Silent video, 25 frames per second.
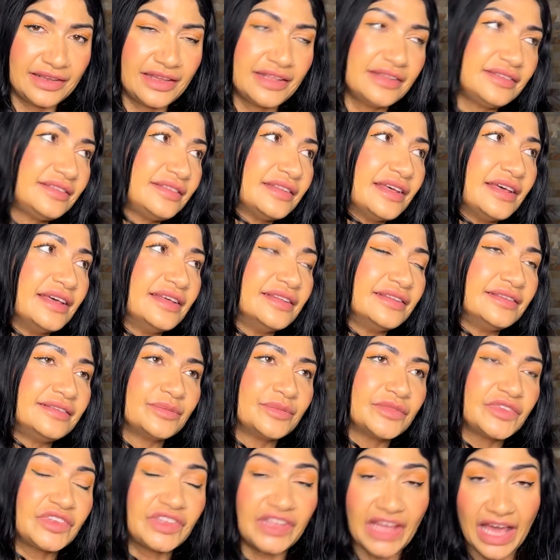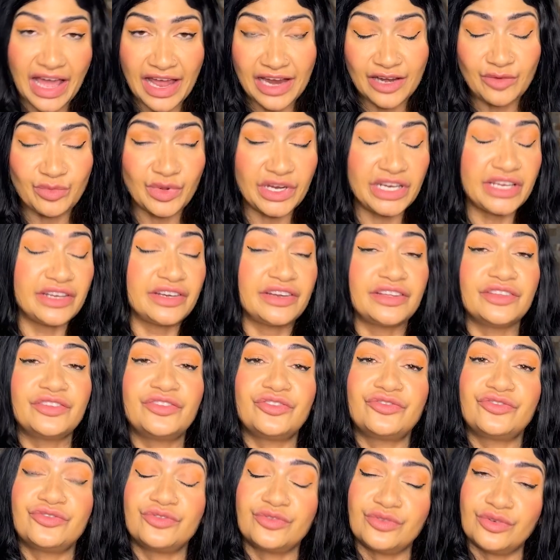This is sad, but it
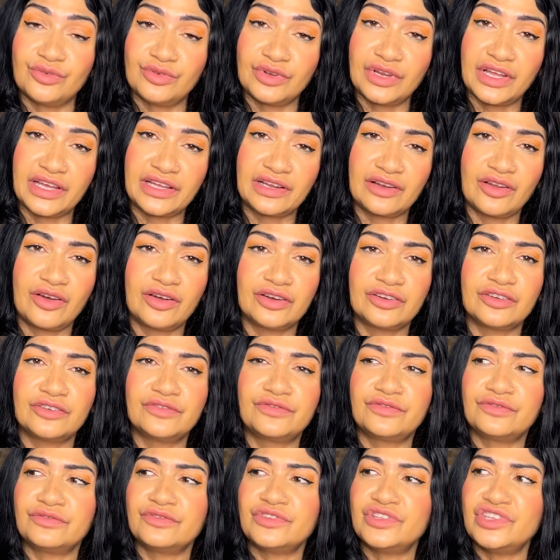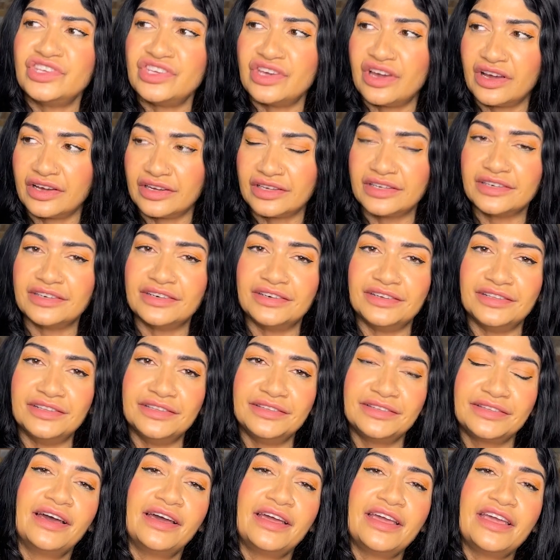is true. Like a lot of young
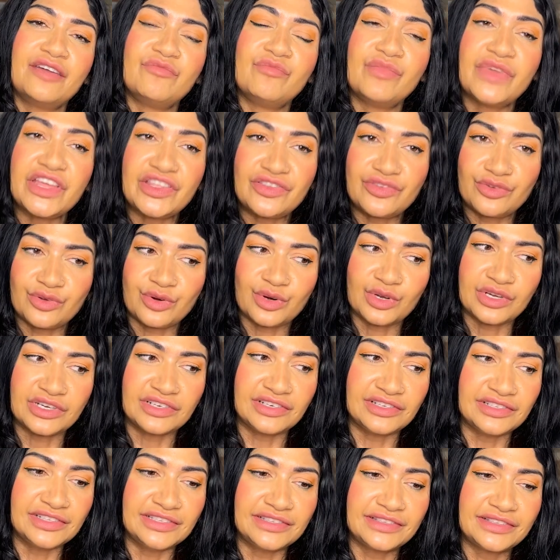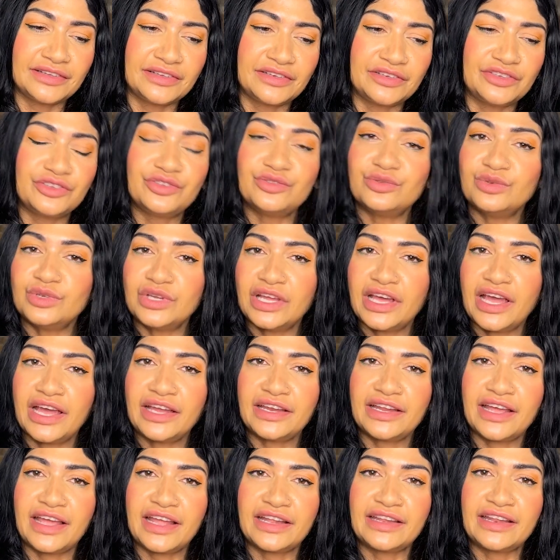girls, immature girls do
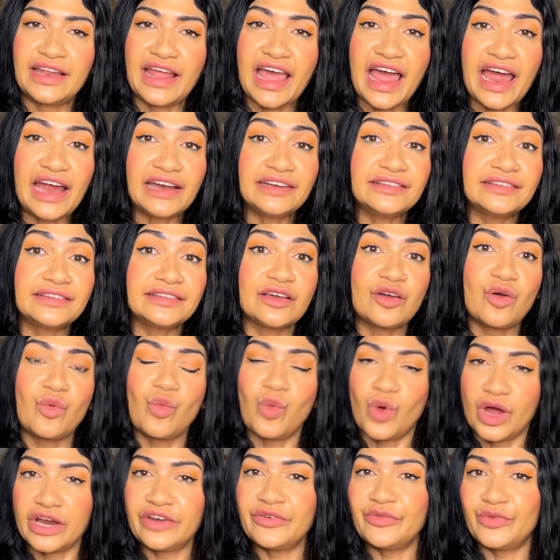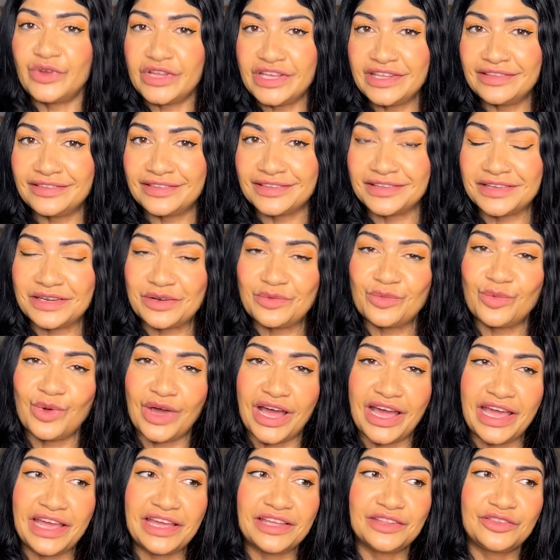that. And that's one reason
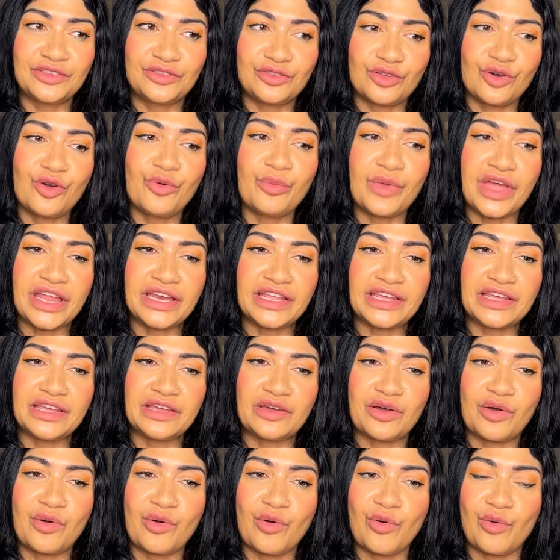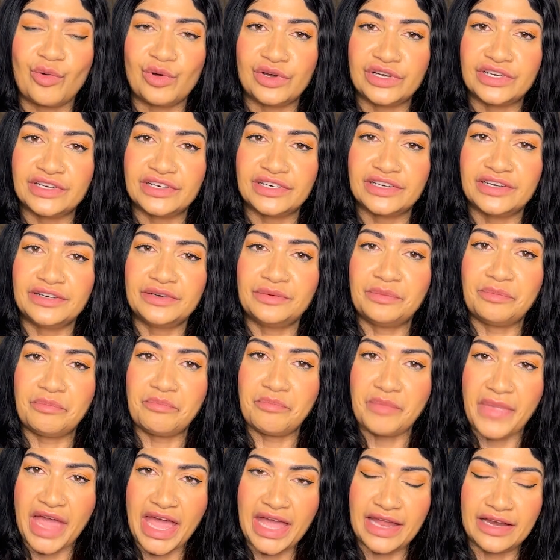why so many older
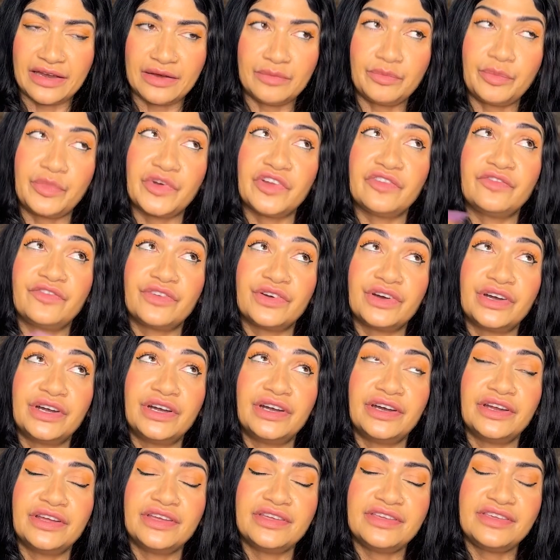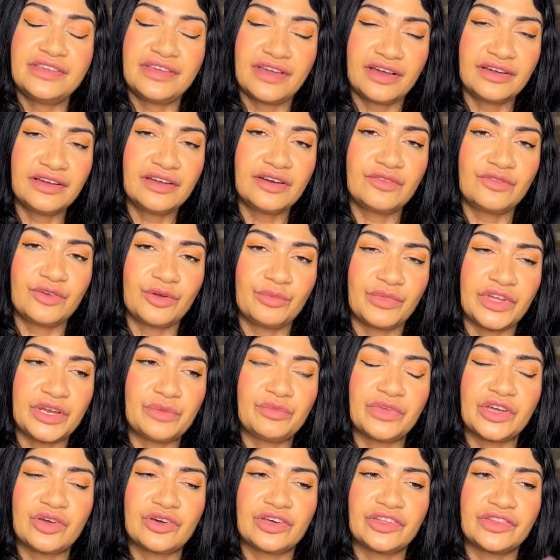men prefer younger
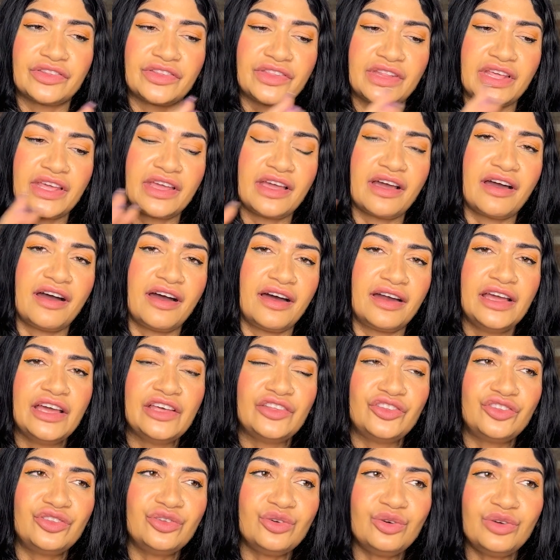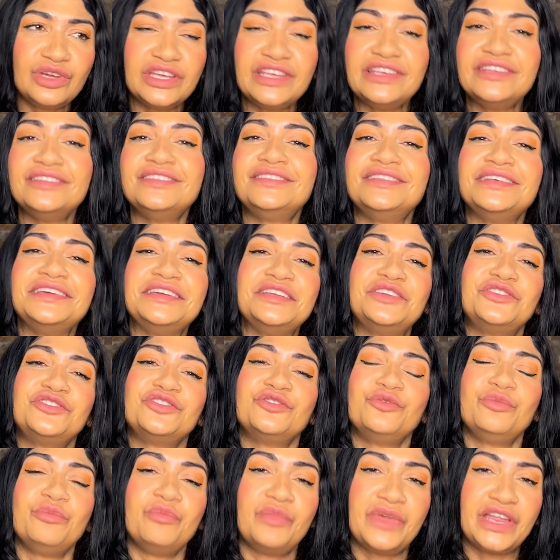women, because they are so easy
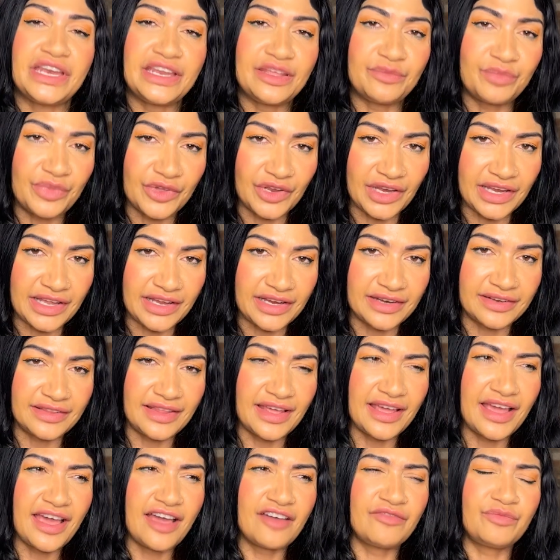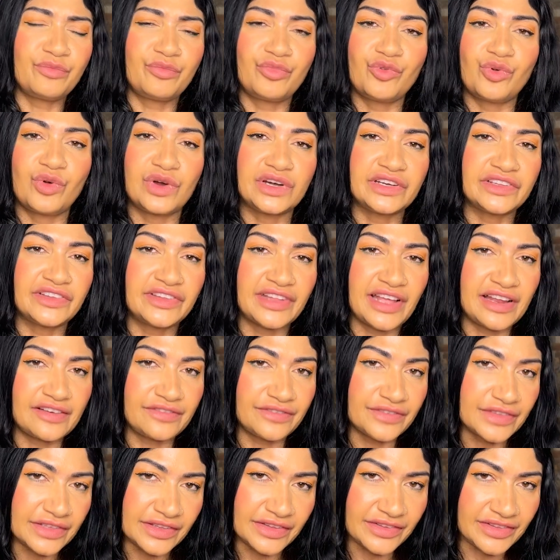to manipulate. They have poor
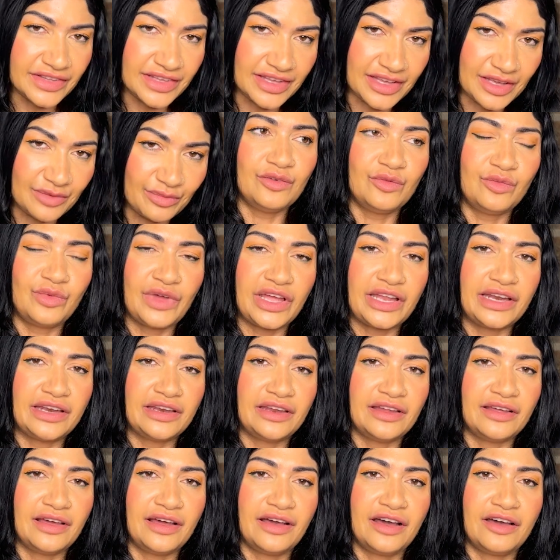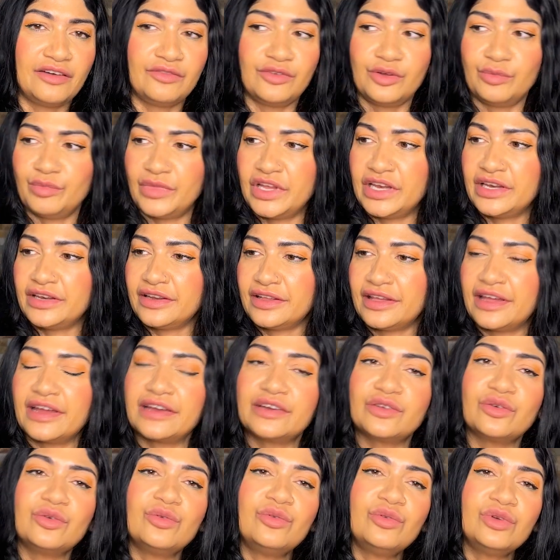self-esteem. When a woman
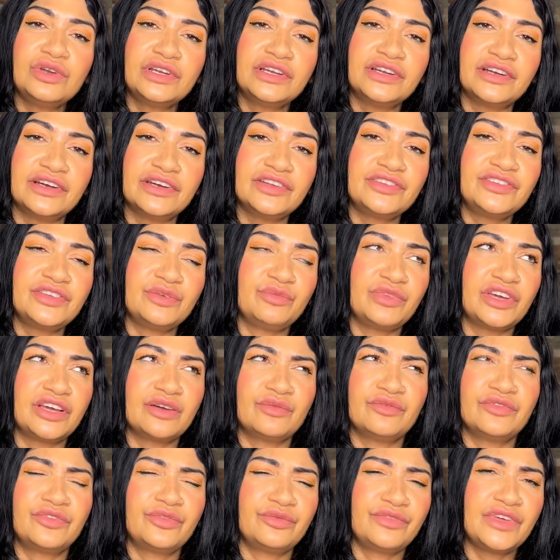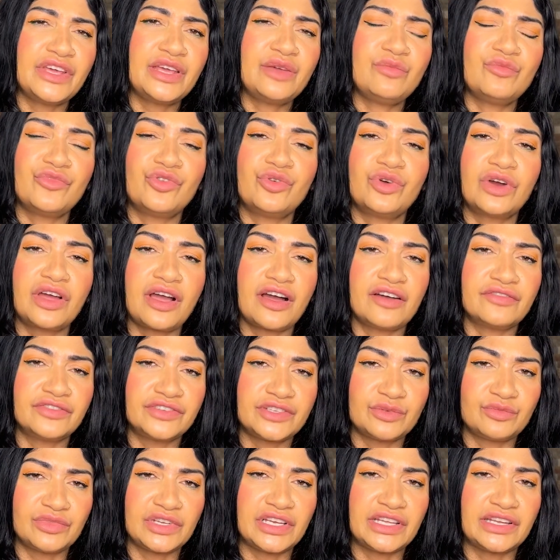get older, she becomes way more
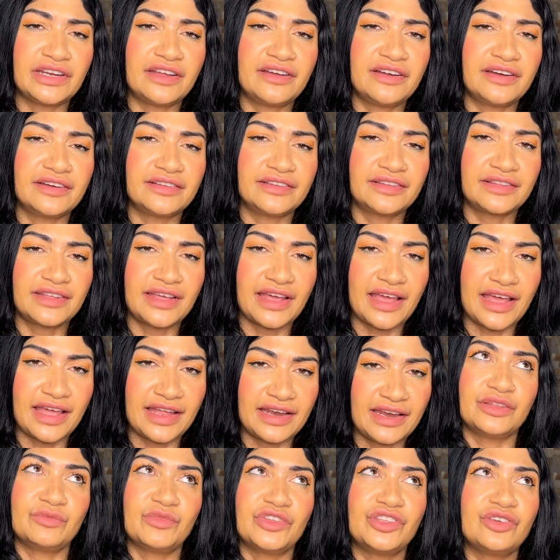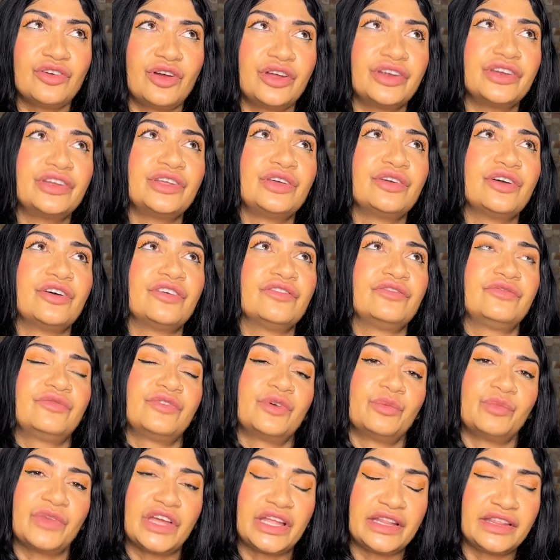comfortable in her skin. Majority of
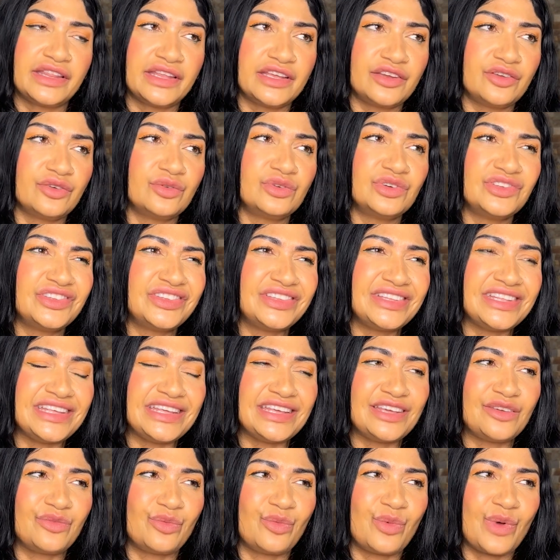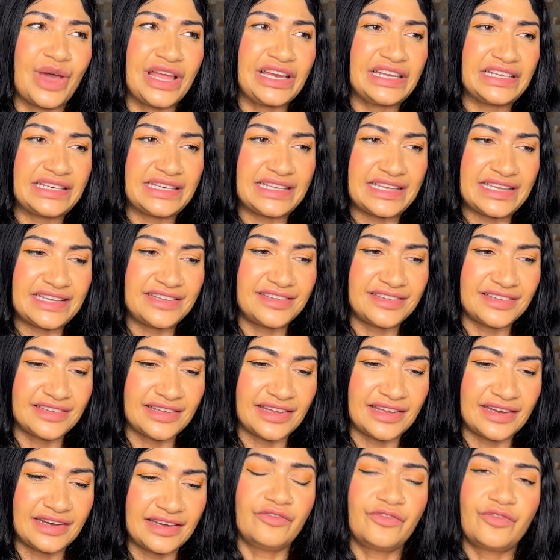women, they don't seek
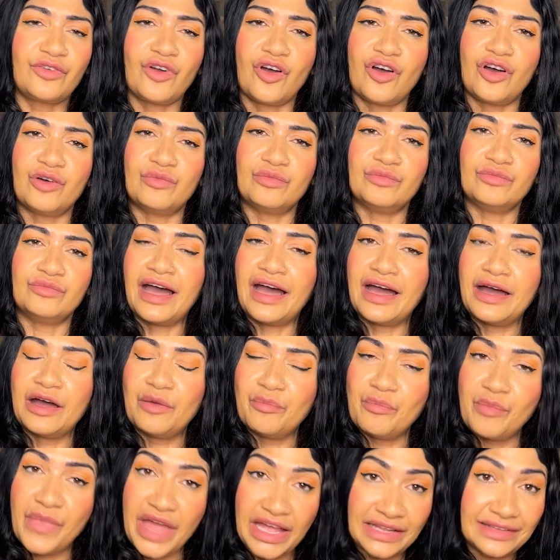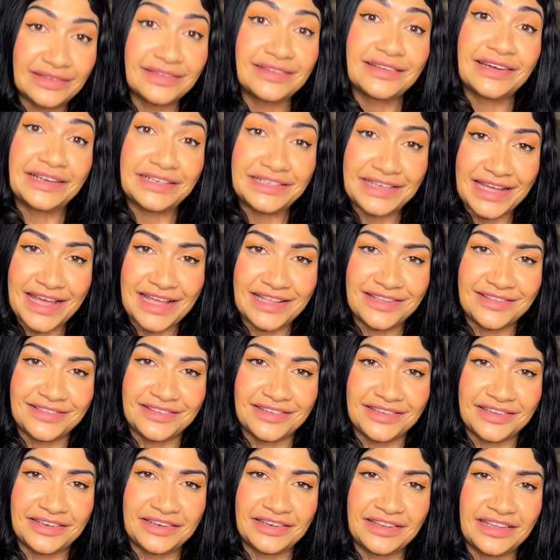validation from a man's
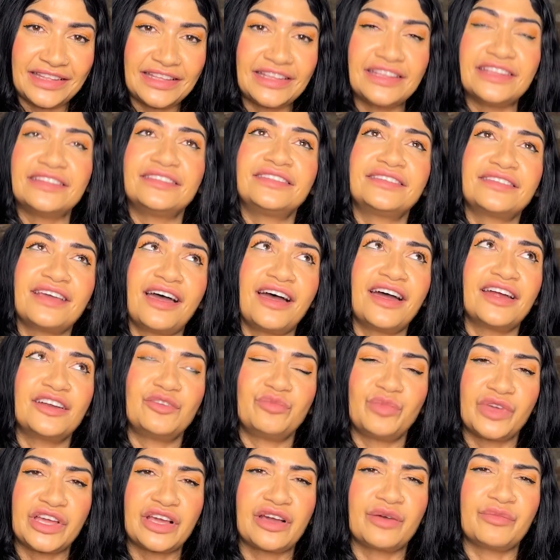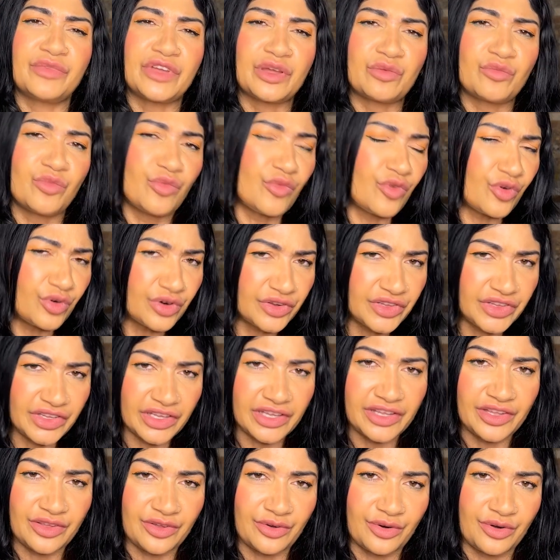attention. They start becoming more
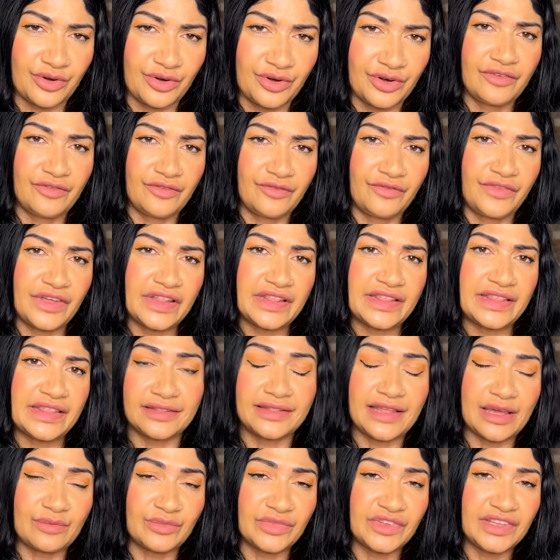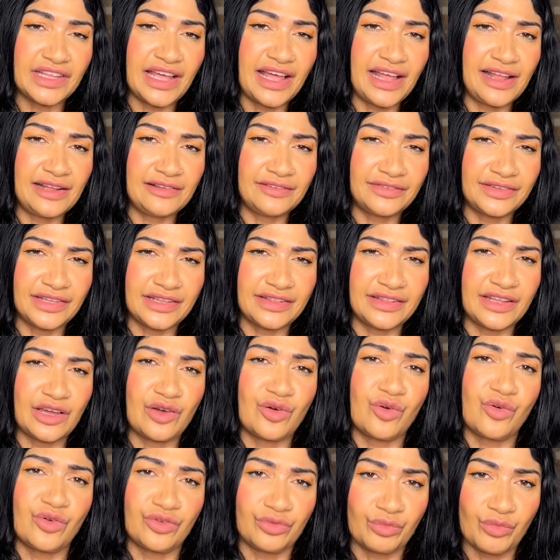secure with themselves and their own